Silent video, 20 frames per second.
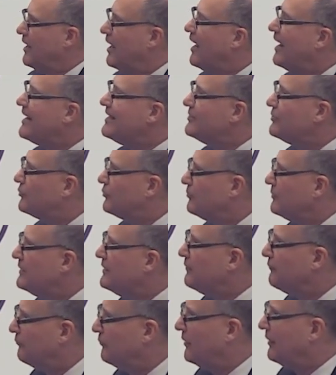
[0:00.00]
high
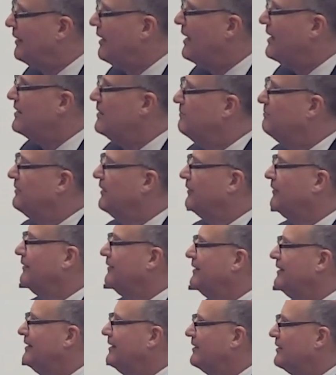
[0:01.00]
degree of
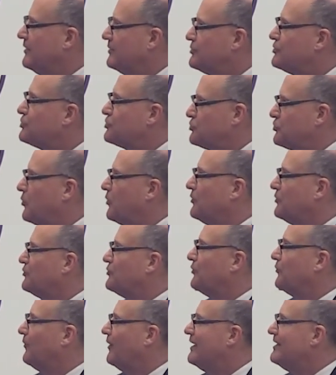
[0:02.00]
reliability, and its
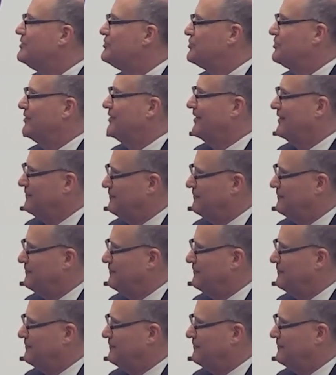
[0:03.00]
short duration.